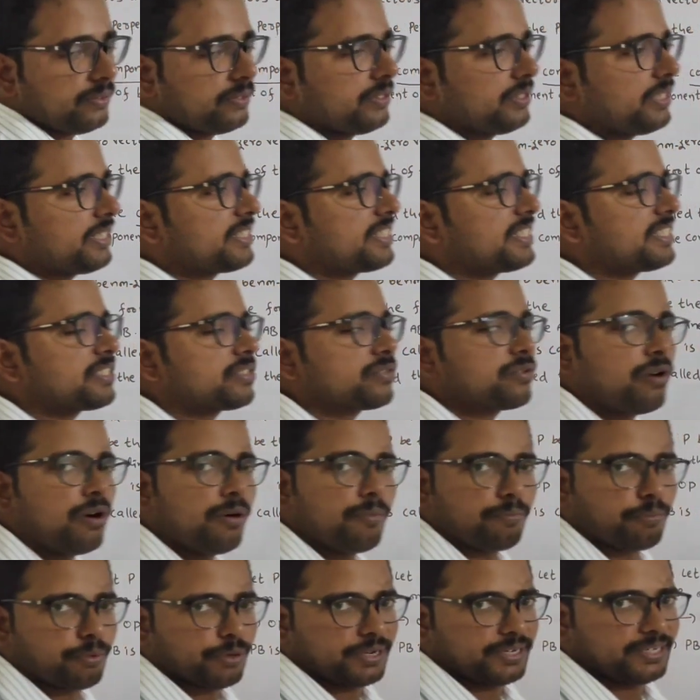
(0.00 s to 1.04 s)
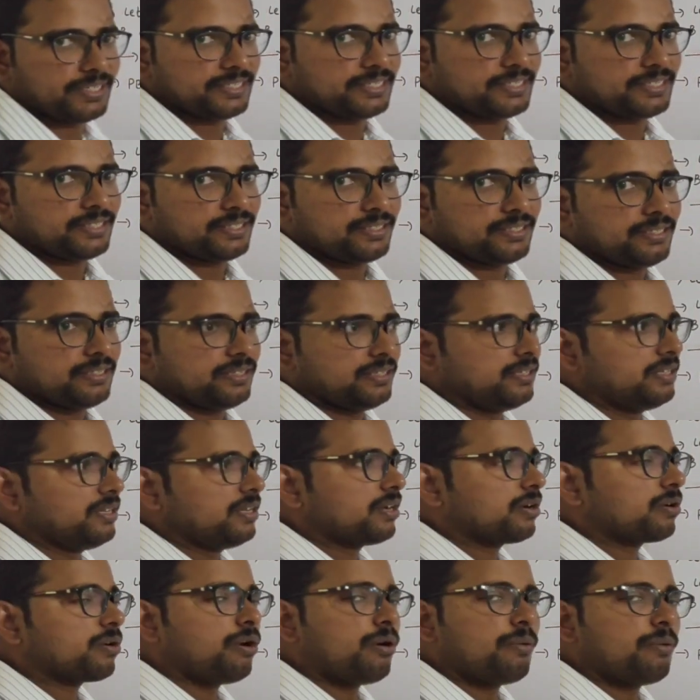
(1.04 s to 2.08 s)
This is component
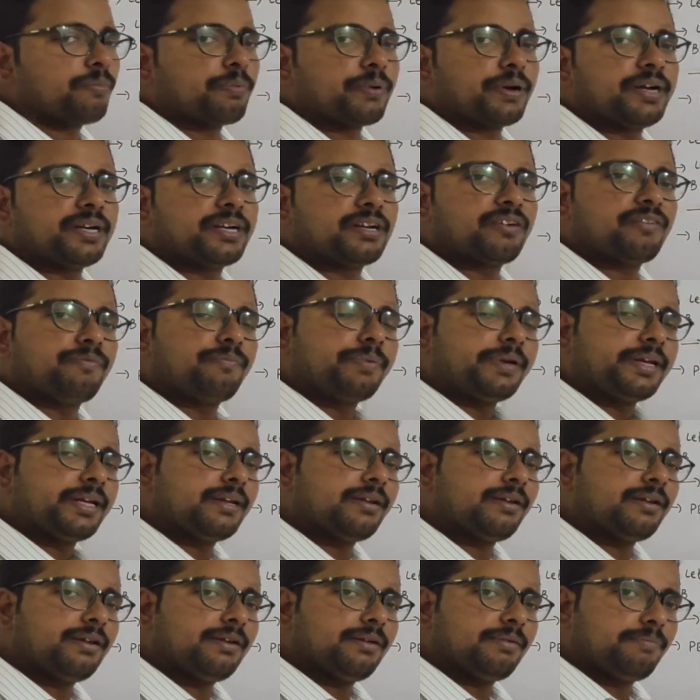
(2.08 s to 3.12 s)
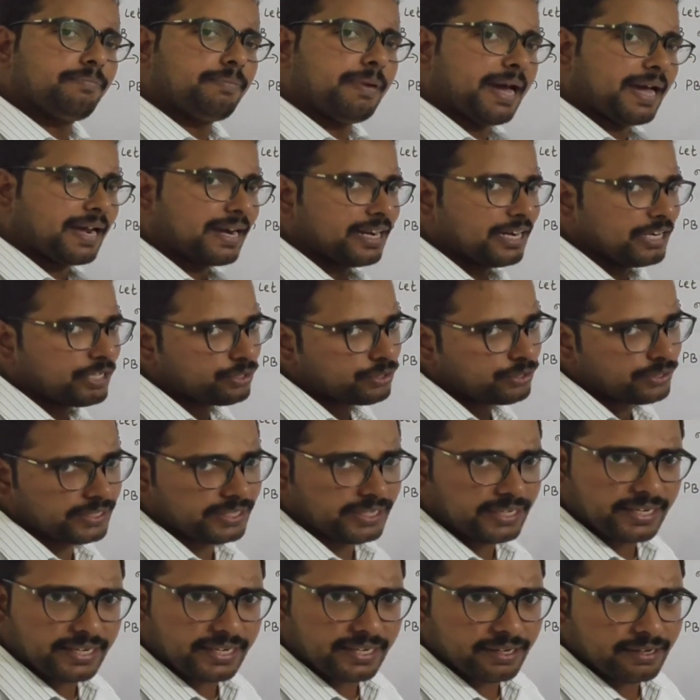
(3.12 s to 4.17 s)
of B parallel
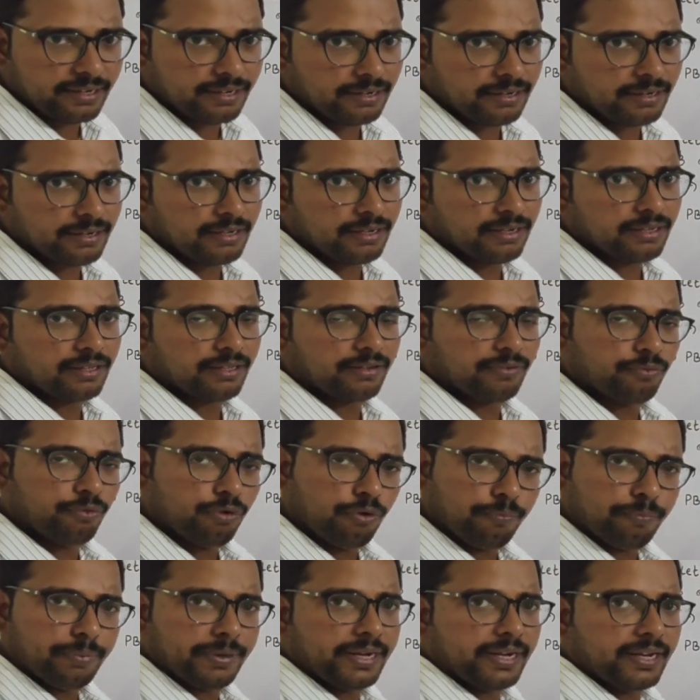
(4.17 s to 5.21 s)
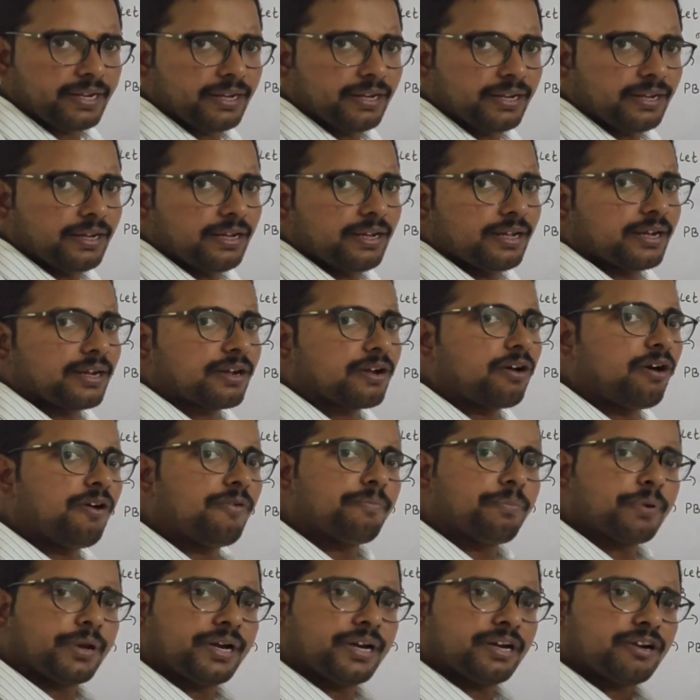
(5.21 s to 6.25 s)
to A, OP.
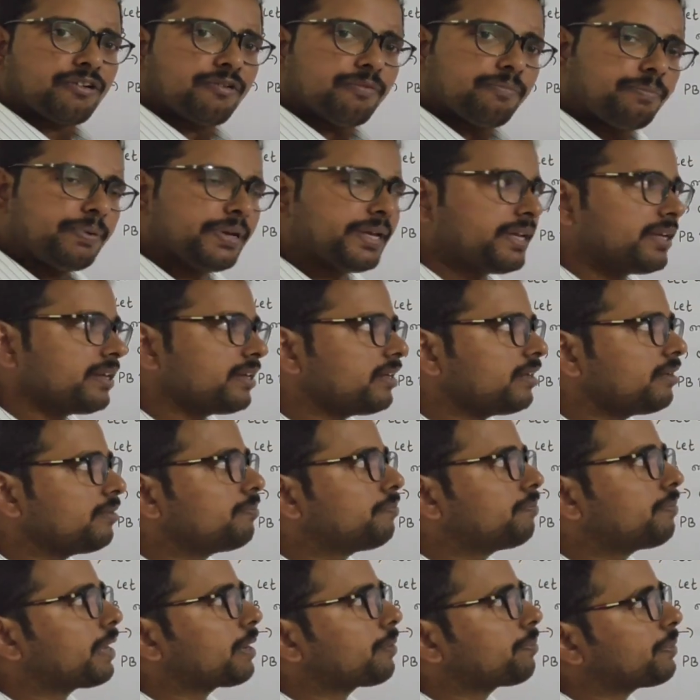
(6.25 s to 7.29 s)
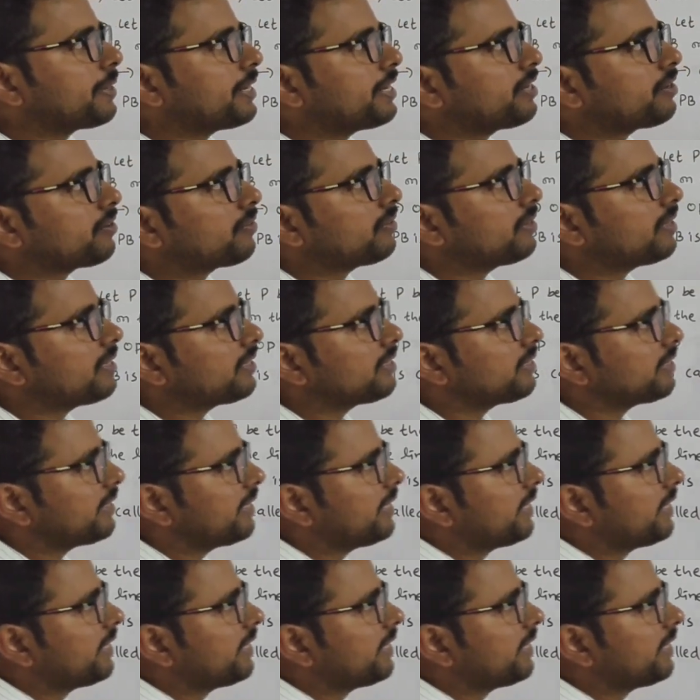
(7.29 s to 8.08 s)
Component of B perpendicular to